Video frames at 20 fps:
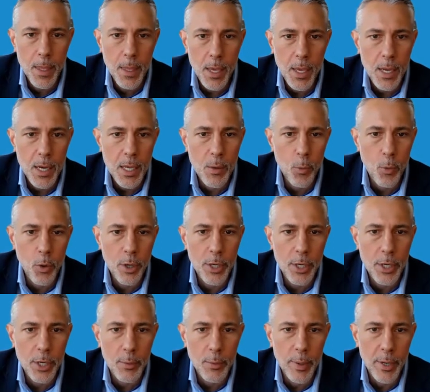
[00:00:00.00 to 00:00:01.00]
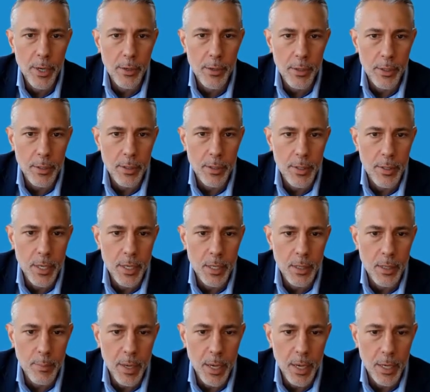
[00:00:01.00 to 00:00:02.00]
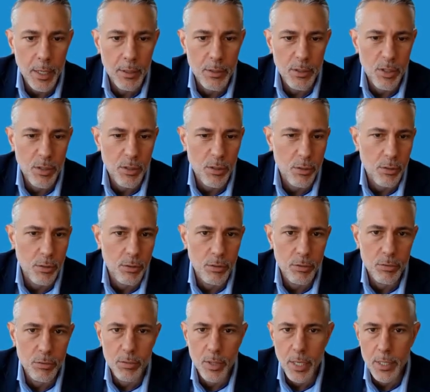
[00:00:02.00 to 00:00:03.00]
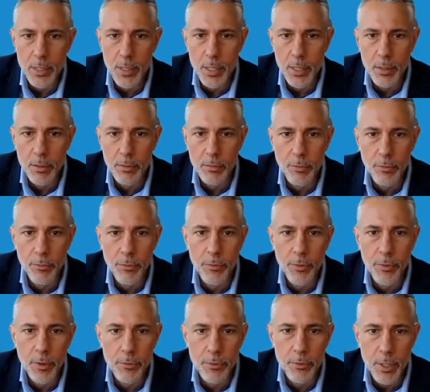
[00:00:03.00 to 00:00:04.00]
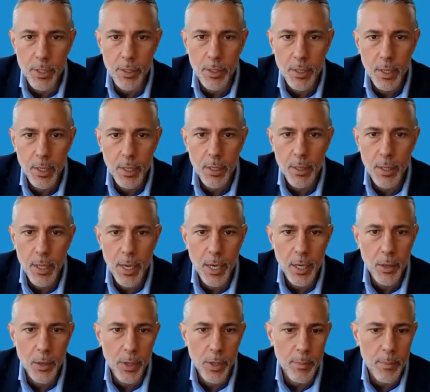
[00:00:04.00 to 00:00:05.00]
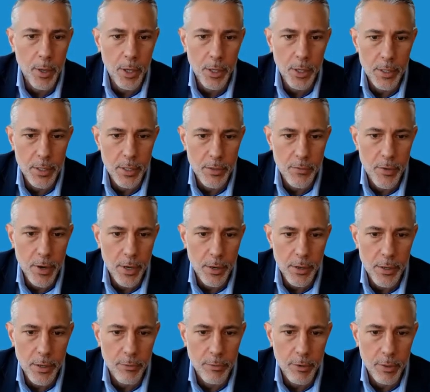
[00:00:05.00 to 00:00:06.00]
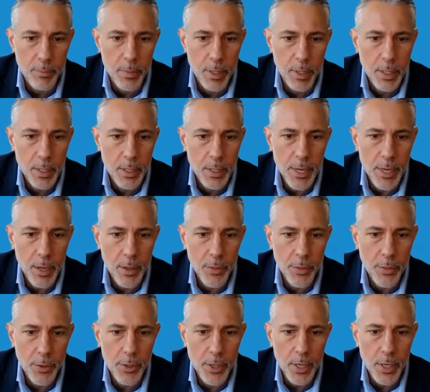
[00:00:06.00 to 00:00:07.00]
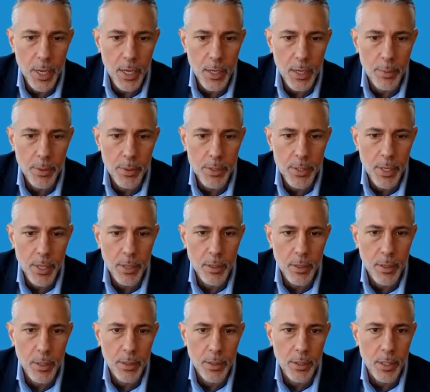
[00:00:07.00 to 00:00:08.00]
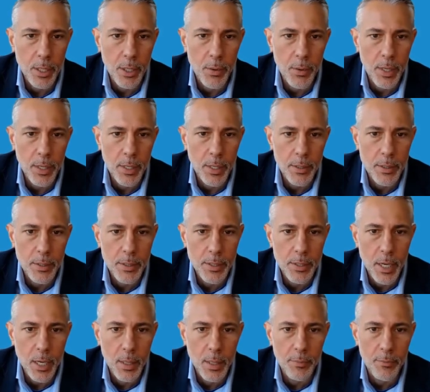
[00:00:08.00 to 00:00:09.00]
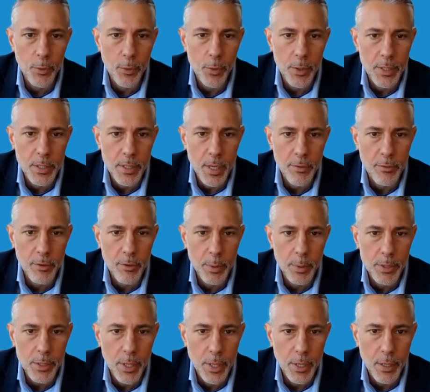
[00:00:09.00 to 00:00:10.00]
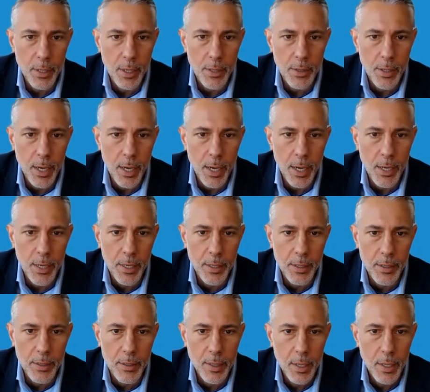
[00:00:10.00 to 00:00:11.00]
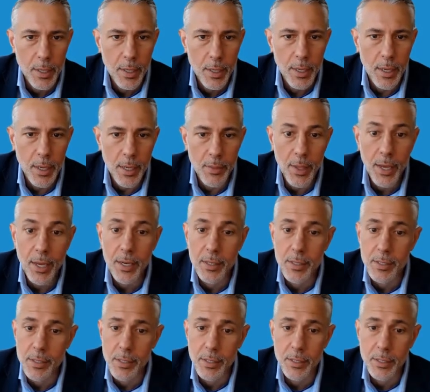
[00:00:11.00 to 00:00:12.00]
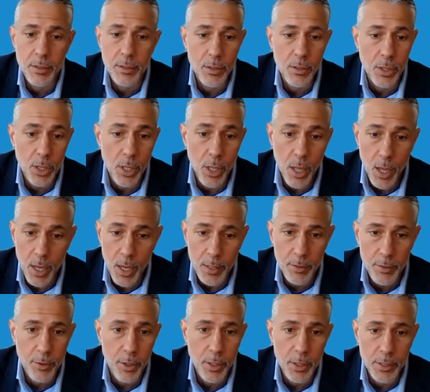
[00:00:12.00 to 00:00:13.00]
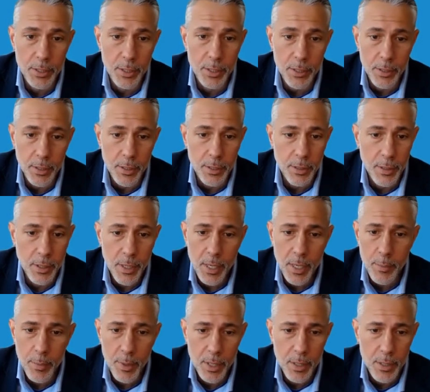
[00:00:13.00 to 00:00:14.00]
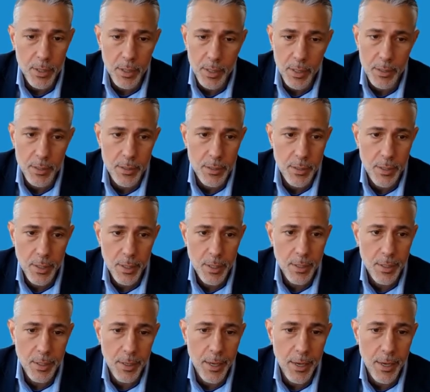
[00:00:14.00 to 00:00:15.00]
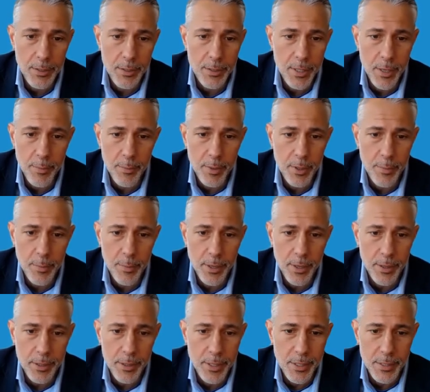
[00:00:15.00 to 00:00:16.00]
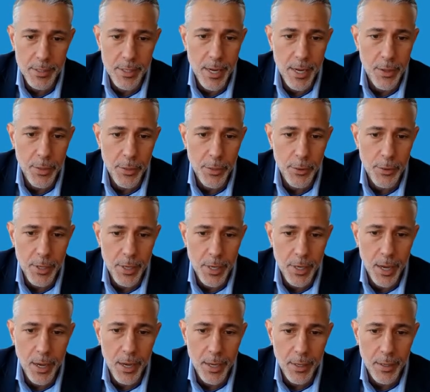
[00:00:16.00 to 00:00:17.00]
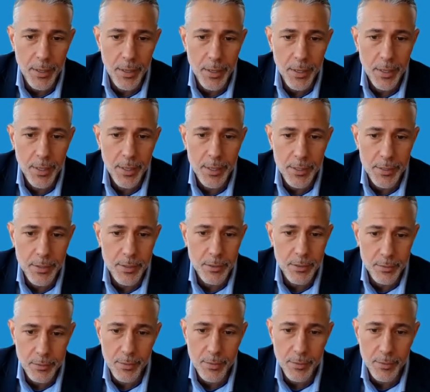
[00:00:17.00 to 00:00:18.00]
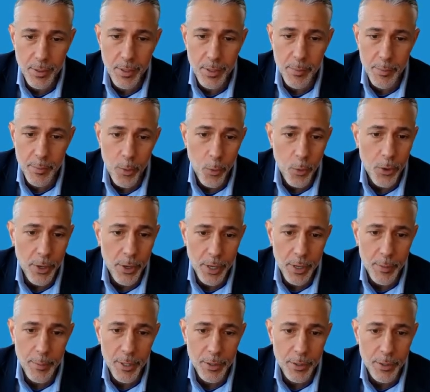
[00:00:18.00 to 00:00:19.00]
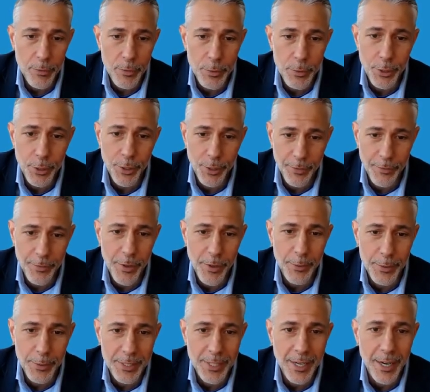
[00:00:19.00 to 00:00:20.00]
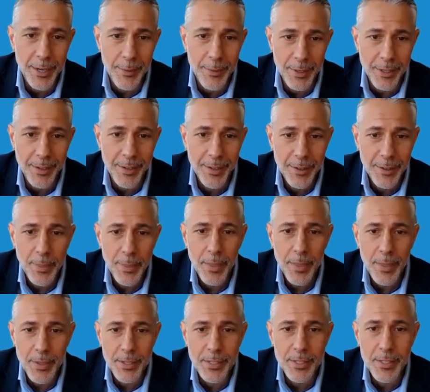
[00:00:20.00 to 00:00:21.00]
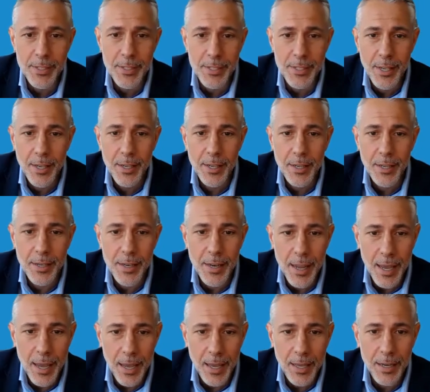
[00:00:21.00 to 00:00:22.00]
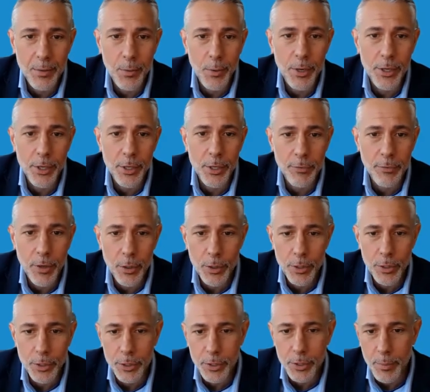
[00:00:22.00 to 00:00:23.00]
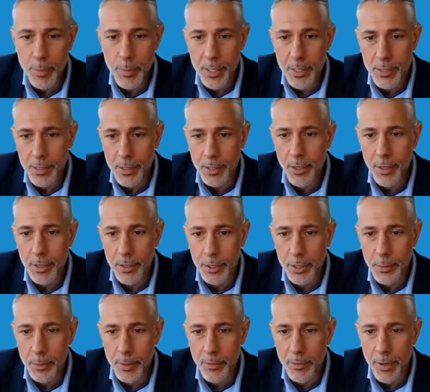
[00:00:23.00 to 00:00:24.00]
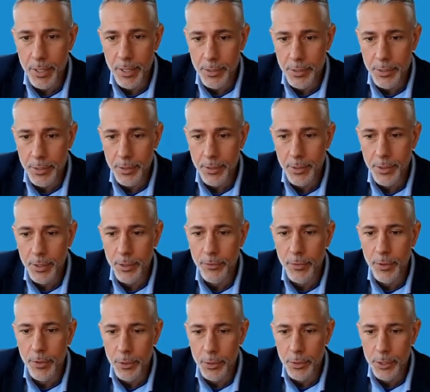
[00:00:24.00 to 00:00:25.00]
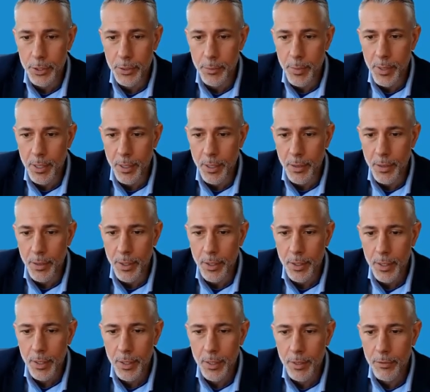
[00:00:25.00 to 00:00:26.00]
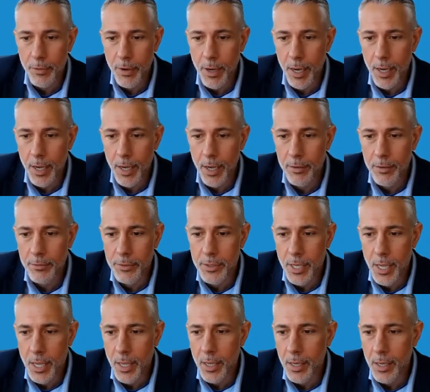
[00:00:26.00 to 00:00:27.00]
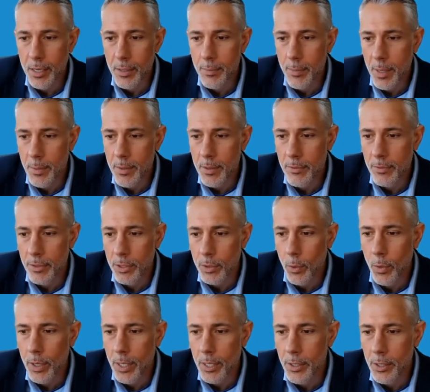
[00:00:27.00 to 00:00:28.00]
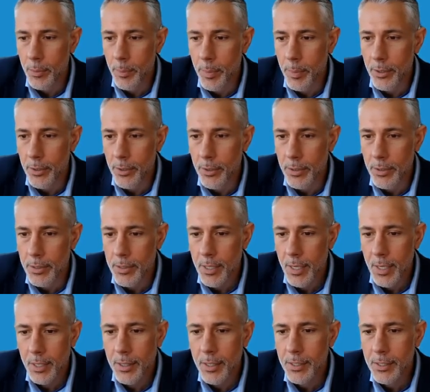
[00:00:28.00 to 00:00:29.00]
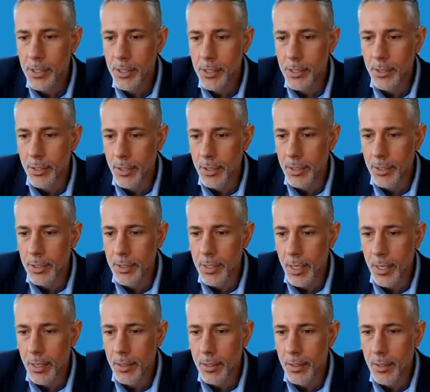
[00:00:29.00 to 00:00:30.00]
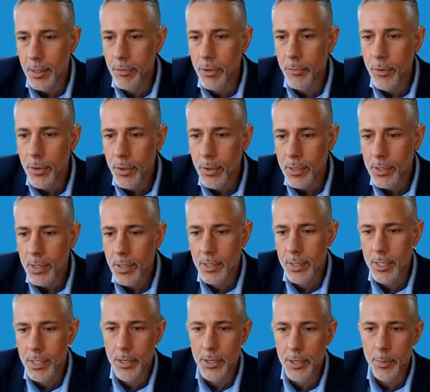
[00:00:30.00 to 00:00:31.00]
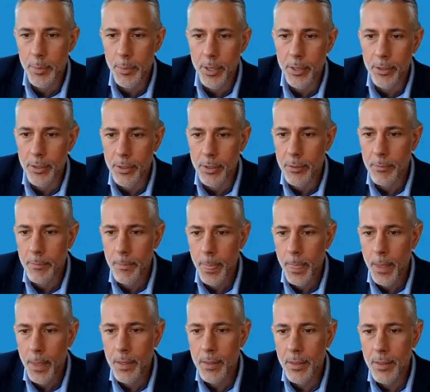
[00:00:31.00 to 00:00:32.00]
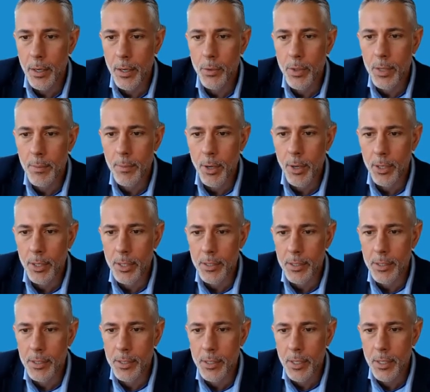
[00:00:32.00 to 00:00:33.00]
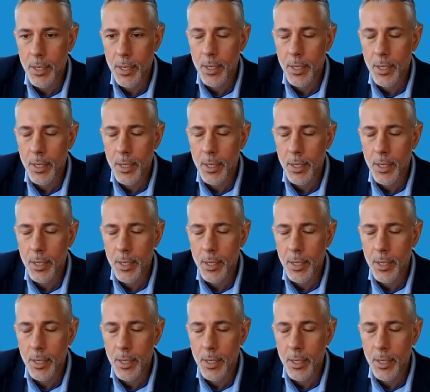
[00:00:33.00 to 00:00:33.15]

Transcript: any one-year period dating back to 1950, the equity markets vary from down 39% on the low end to up 47% on the high end. And that is a lot of volatility. Anybody that gets an account statement in the mail that says down 39 is going to be worrying about the future of their retirement. This is not where your focus should be as a long-term investor. Your focus should be on the 5, 10, and maybe even 20-year periods. Let's just look at the 10. If you focus on a 10-year period, the equity markets